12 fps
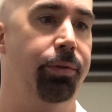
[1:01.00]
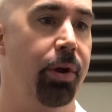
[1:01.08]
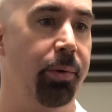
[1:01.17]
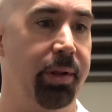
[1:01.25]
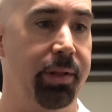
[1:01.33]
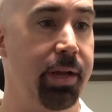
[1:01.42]

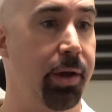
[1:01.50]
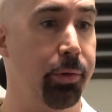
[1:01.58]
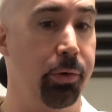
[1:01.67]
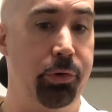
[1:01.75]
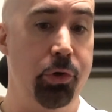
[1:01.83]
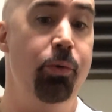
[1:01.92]
noting, the
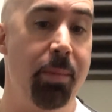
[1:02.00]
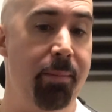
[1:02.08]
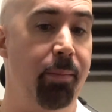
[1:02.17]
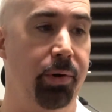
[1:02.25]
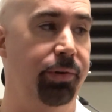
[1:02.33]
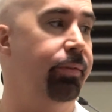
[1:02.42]
other 2
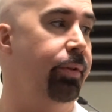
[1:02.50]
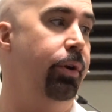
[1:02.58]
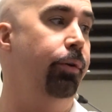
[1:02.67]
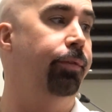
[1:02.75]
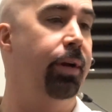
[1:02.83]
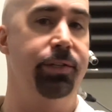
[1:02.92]
members of the
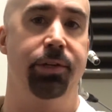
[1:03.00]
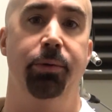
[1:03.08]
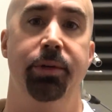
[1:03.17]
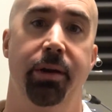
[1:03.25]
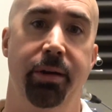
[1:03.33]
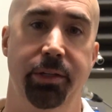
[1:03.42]
no-fly
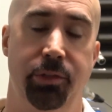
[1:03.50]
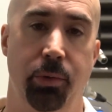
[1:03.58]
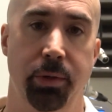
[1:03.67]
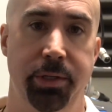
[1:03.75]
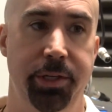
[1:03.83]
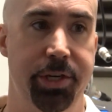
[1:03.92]
zone, Darian
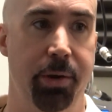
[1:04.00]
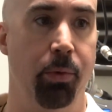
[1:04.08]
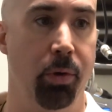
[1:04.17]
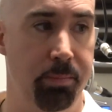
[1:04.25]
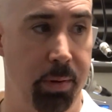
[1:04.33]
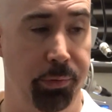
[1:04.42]
Stewart and TJ
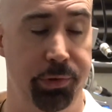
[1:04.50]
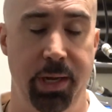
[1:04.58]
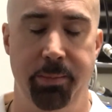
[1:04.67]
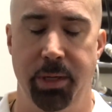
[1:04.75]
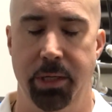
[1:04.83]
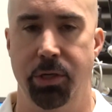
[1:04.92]
Ward, both
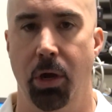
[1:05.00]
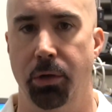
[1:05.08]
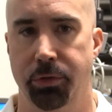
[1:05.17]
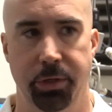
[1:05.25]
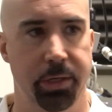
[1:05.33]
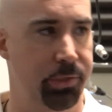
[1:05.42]
named as
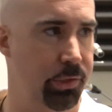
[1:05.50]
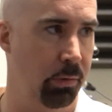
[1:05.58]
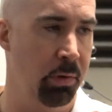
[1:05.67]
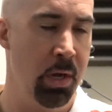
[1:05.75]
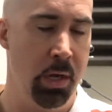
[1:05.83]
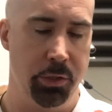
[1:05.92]
alternates.
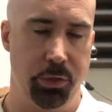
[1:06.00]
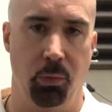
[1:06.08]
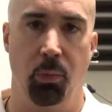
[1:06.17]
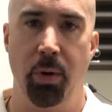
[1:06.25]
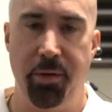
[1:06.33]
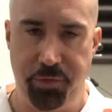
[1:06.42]
So
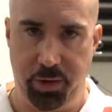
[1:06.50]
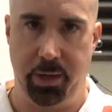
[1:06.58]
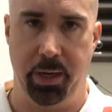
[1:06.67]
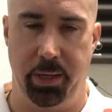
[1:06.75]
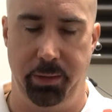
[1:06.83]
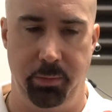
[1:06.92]
terrific
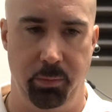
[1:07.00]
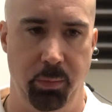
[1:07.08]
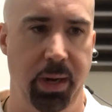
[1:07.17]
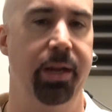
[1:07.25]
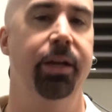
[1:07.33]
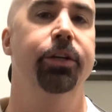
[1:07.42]

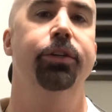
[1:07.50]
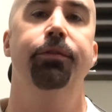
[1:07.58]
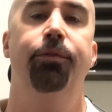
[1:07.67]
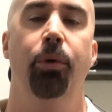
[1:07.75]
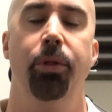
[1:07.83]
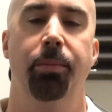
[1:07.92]
recognition
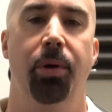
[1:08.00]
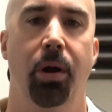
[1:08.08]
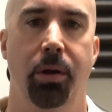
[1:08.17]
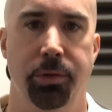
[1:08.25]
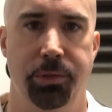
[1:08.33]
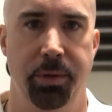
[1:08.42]
for the
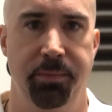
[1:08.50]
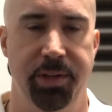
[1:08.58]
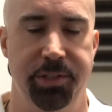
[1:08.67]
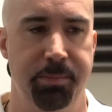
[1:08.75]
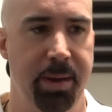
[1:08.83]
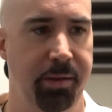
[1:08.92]
Broncos'
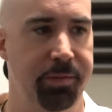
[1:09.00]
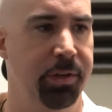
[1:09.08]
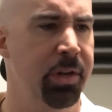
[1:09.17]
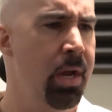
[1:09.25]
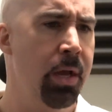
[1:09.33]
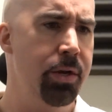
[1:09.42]
defensive
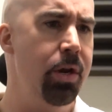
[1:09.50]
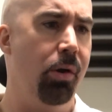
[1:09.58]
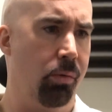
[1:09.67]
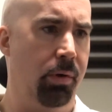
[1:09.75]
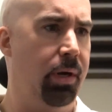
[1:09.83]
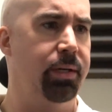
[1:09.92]
backfield.
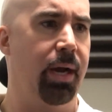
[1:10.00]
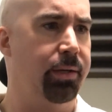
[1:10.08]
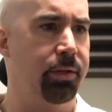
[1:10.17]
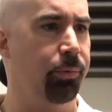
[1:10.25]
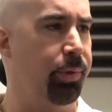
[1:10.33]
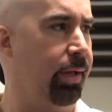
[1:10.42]
No, I
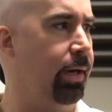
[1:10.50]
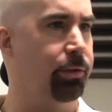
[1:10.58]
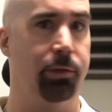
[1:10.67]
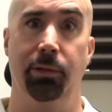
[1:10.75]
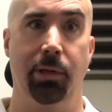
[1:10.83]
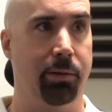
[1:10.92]
don't think, I
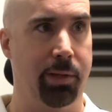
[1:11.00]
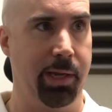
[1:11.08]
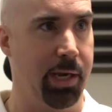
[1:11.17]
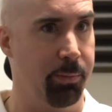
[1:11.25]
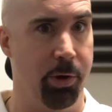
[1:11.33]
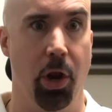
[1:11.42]
certainly don't
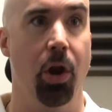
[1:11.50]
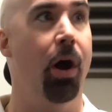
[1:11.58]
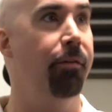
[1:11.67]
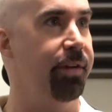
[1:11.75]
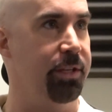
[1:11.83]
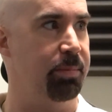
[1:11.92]
think anyone on
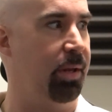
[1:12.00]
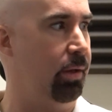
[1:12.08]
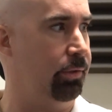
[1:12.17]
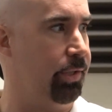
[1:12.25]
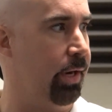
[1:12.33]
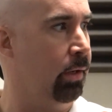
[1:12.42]
offense
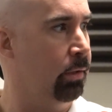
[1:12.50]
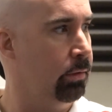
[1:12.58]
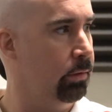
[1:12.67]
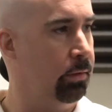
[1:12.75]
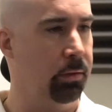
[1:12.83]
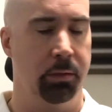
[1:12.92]
belongs there.
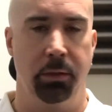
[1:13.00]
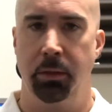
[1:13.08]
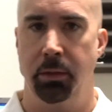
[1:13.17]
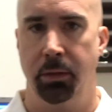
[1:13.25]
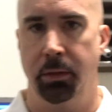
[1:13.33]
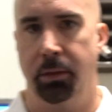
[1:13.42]
Right.
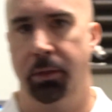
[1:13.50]
When you look